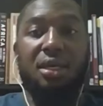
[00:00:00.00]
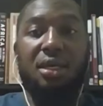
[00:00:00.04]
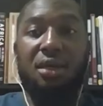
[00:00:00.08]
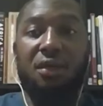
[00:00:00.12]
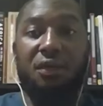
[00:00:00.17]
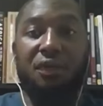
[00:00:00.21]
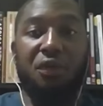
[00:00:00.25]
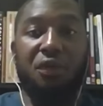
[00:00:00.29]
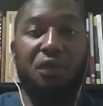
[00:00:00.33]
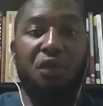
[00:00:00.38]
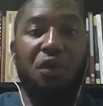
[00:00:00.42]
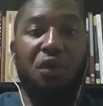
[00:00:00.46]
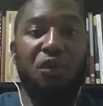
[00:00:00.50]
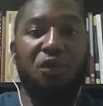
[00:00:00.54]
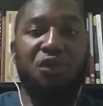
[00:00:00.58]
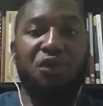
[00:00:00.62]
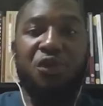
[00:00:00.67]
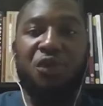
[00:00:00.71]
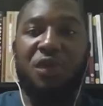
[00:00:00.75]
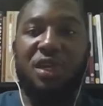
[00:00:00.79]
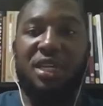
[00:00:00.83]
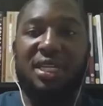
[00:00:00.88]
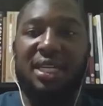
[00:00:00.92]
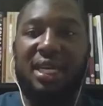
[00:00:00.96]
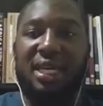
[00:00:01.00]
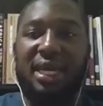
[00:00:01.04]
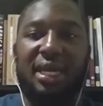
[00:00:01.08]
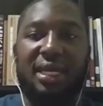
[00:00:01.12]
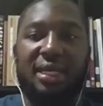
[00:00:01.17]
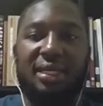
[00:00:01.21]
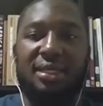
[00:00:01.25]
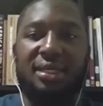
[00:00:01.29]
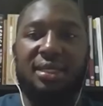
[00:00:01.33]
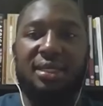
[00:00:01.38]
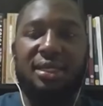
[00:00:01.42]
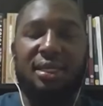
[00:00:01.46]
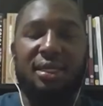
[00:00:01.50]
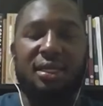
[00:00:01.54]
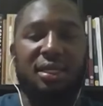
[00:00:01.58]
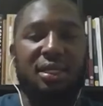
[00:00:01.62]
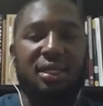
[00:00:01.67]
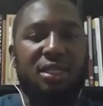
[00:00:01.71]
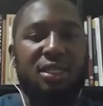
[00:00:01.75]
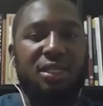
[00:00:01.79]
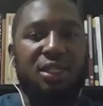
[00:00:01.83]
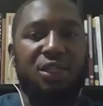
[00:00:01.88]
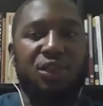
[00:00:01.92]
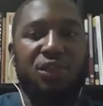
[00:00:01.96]
If you go to
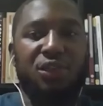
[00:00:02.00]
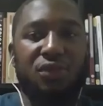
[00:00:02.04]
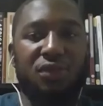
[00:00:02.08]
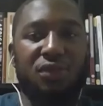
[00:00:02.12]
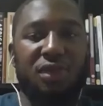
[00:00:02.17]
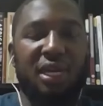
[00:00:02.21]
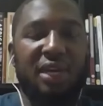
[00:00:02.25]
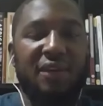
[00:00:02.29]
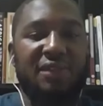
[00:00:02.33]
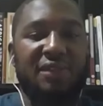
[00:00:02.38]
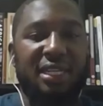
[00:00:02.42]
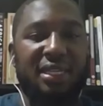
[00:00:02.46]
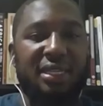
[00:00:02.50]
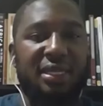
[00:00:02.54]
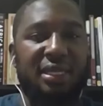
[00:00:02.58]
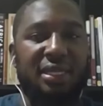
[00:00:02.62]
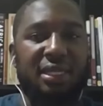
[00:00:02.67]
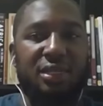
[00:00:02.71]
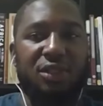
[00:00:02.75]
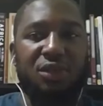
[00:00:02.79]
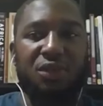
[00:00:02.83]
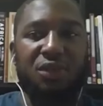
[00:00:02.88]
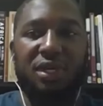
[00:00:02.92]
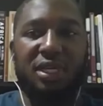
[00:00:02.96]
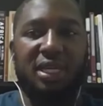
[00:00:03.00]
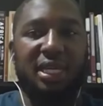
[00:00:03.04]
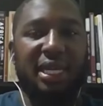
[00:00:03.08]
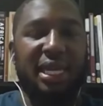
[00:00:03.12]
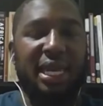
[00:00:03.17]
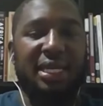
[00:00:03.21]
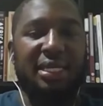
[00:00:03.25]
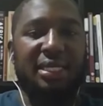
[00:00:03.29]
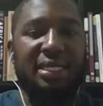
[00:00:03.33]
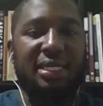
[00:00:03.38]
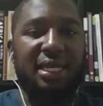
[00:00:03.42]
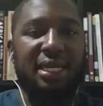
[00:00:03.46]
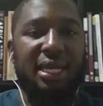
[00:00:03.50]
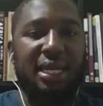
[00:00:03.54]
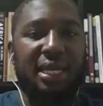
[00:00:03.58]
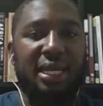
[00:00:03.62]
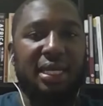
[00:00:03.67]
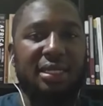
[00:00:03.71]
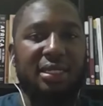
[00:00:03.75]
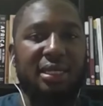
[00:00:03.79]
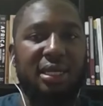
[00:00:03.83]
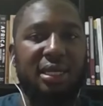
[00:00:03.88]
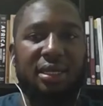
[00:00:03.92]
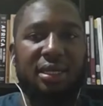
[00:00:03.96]
2018, soon after the 2018
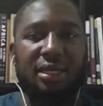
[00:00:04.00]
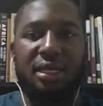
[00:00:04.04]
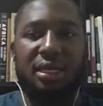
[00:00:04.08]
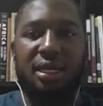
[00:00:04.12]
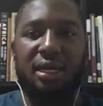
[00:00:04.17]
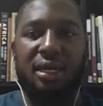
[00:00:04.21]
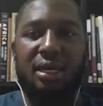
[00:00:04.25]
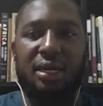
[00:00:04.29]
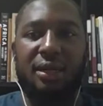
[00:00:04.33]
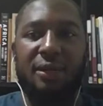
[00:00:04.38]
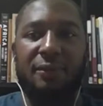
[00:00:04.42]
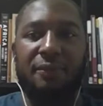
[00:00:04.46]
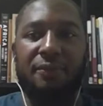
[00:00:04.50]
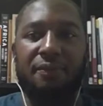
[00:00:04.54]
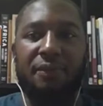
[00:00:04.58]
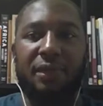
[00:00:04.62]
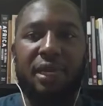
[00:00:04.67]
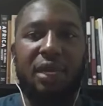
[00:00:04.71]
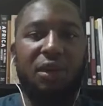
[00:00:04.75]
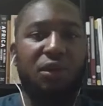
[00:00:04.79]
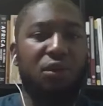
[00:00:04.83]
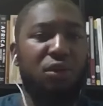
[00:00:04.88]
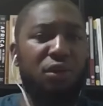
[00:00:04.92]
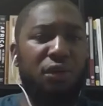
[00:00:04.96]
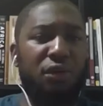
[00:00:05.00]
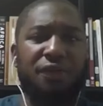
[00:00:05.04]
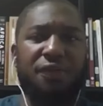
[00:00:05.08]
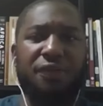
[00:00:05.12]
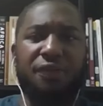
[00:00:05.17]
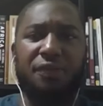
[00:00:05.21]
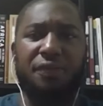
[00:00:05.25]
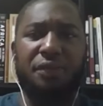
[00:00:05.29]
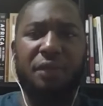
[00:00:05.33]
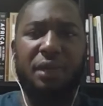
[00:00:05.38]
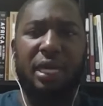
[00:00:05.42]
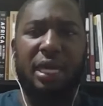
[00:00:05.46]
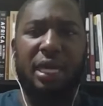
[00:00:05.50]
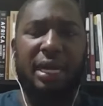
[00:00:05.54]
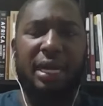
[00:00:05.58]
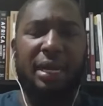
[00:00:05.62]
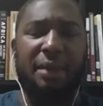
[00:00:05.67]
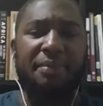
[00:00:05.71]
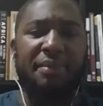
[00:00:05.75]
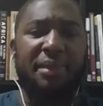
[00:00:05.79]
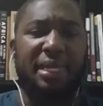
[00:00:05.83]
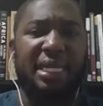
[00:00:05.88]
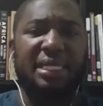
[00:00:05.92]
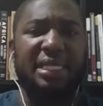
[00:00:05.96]
election, a lot of
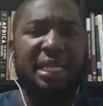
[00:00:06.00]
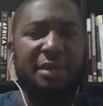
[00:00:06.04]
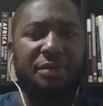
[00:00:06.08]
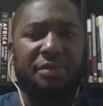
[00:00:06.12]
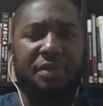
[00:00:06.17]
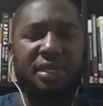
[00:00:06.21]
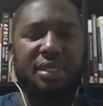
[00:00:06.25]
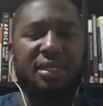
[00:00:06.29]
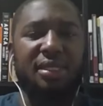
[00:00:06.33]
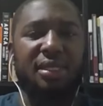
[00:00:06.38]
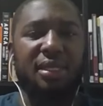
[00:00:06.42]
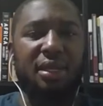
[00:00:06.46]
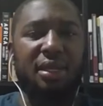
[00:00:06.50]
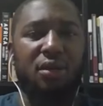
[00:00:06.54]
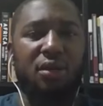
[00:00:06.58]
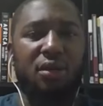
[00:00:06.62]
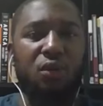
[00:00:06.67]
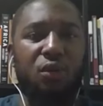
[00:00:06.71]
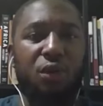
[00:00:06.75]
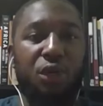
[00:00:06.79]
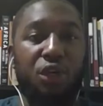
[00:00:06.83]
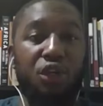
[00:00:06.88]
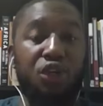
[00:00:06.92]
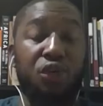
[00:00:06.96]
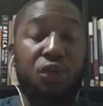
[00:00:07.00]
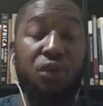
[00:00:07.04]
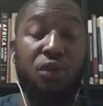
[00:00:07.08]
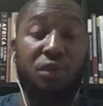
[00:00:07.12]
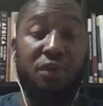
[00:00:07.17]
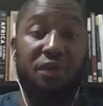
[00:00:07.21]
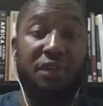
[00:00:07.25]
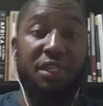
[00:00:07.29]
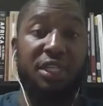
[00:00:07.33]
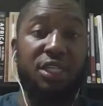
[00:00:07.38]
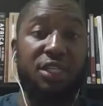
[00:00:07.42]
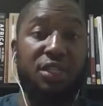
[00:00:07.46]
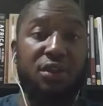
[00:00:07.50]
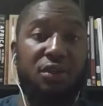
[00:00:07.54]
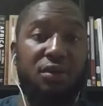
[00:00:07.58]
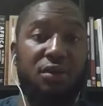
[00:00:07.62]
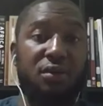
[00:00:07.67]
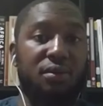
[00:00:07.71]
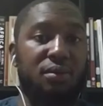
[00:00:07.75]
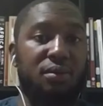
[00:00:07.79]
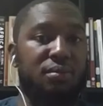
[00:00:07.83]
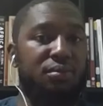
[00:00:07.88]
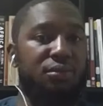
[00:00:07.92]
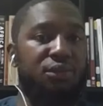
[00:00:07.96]
military personnel were shown on
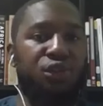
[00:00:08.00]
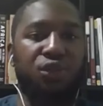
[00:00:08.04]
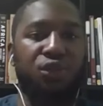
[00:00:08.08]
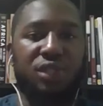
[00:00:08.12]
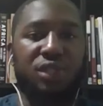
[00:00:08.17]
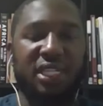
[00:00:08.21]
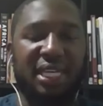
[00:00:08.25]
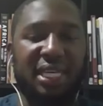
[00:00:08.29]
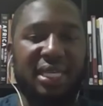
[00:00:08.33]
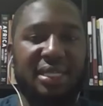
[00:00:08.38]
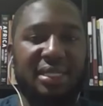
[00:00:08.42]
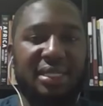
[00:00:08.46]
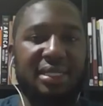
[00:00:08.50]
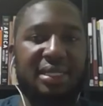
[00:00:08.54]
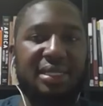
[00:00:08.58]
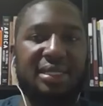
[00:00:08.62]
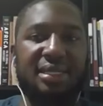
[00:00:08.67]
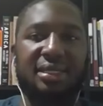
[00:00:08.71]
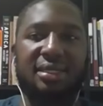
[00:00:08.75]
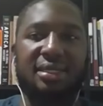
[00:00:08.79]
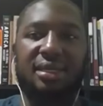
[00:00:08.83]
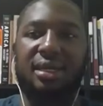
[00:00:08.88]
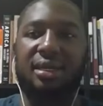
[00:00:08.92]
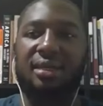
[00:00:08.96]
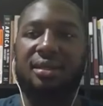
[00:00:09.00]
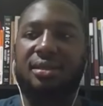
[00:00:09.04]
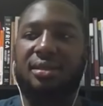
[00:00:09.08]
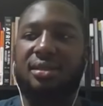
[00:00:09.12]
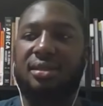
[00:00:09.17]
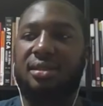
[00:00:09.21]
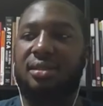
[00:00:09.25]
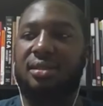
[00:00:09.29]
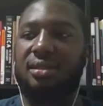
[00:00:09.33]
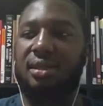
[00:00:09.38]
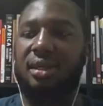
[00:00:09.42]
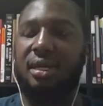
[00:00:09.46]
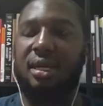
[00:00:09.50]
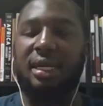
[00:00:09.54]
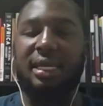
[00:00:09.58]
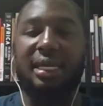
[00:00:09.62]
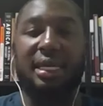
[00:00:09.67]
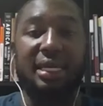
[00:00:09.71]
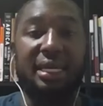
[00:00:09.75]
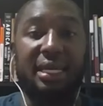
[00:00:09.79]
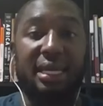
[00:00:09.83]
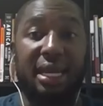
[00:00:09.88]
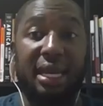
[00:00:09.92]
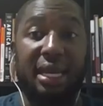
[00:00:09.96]
video shooting at citizens,
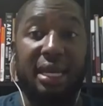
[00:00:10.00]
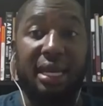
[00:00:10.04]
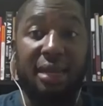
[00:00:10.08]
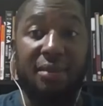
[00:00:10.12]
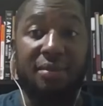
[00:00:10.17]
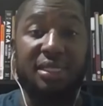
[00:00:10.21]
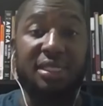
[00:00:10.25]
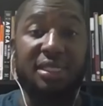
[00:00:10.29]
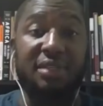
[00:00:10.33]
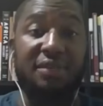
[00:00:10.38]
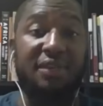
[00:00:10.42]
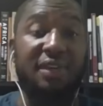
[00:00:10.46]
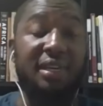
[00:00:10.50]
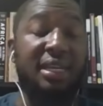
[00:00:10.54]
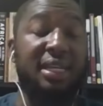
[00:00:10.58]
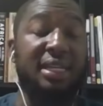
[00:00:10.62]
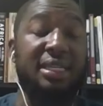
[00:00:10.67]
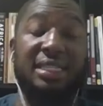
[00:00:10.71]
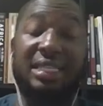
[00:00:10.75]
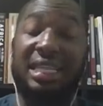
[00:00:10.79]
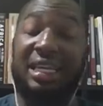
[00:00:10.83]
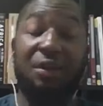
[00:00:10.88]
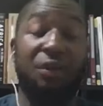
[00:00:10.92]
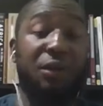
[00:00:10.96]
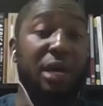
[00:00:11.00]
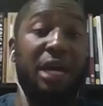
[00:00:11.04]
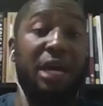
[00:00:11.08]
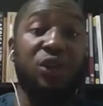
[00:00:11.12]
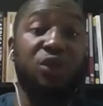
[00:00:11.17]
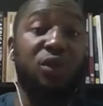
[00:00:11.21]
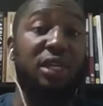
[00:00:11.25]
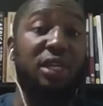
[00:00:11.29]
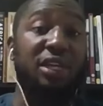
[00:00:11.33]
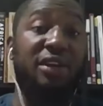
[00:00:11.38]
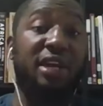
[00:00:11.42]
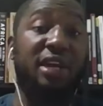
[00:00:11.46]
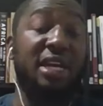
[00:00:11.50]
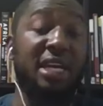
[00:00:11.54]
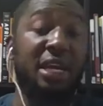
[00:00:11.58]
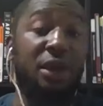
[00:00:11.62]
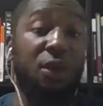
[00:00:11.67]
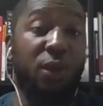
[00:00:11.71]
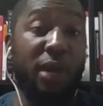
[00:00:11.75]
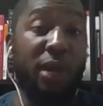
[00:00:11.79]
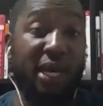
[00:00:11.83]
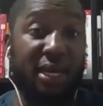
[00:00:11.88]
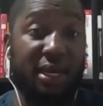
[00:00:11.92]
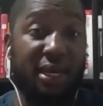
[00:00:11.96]
killing unarmed civilians that were actually running
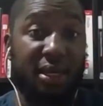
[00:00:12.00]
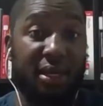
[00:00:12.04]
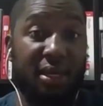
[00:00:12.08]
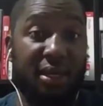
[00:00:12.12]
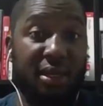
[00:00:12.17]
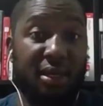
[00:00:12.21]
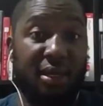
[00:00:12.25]
away.